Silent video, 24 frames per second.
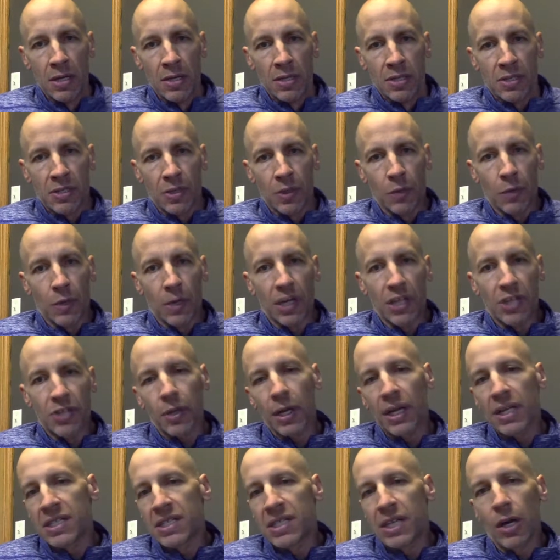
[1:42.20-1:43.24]
So what I
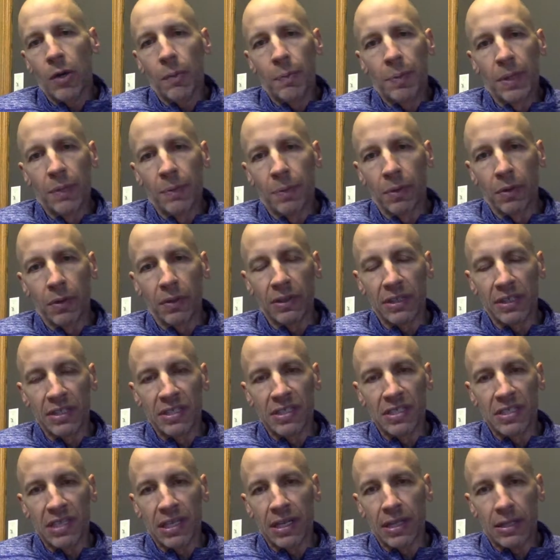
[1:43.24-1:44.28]
try to tell people
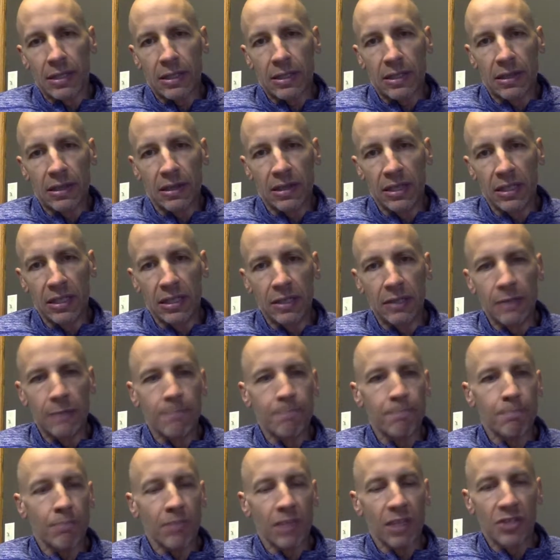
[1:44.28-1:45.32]
is that
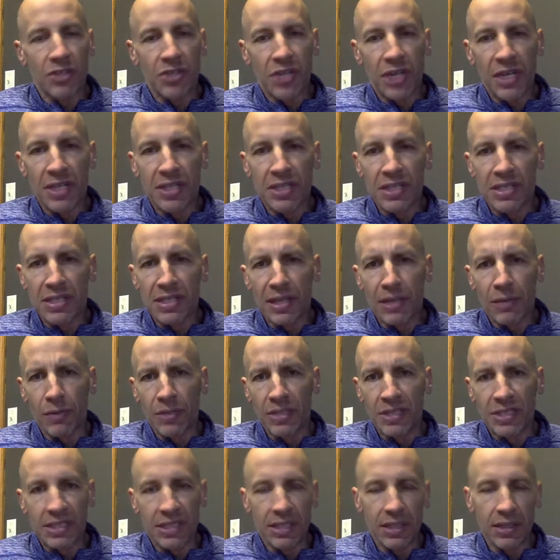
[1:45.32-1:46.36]
the changes that
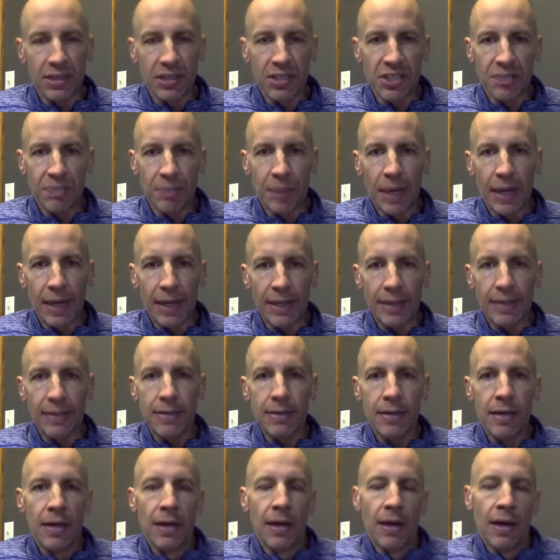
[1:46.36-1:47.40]
we see in the
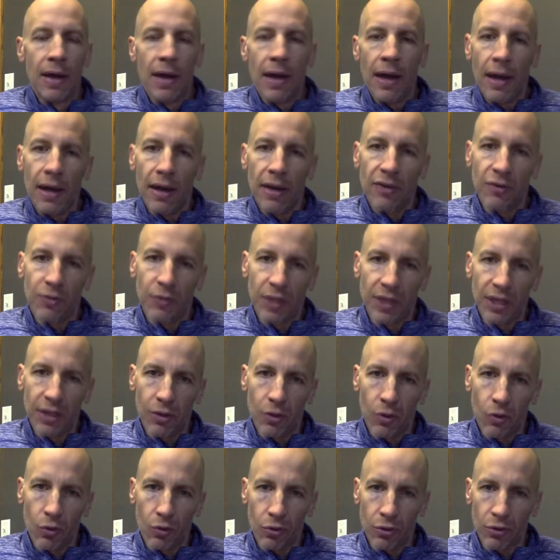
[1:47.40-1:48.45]
spine as we get
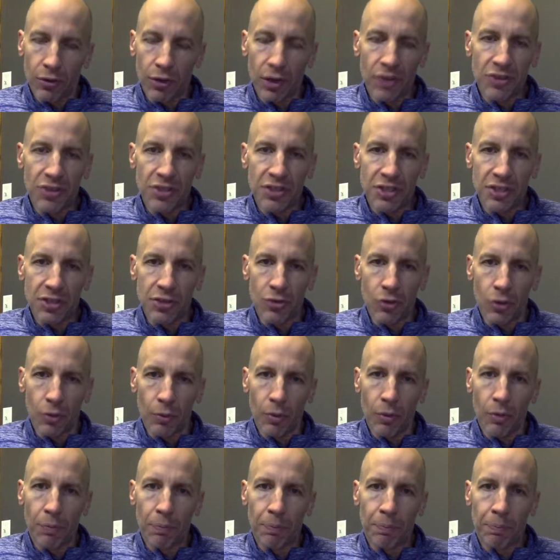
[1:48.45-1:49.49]
older are just a
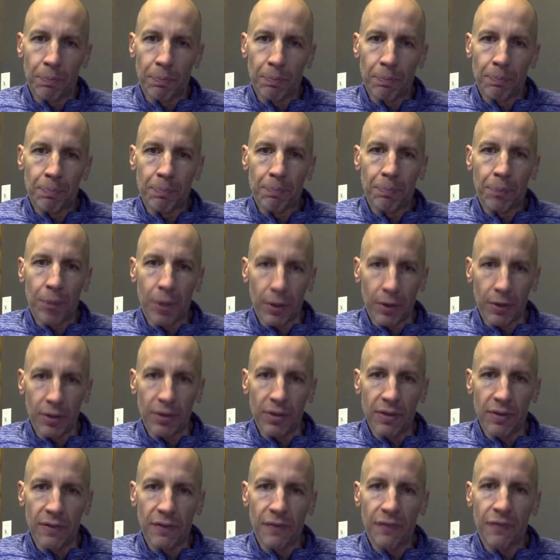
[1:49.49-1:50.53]
normal
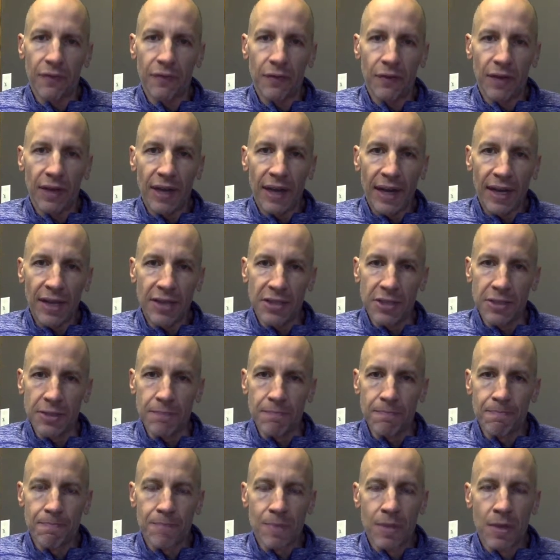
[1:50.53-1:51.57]
part of aging.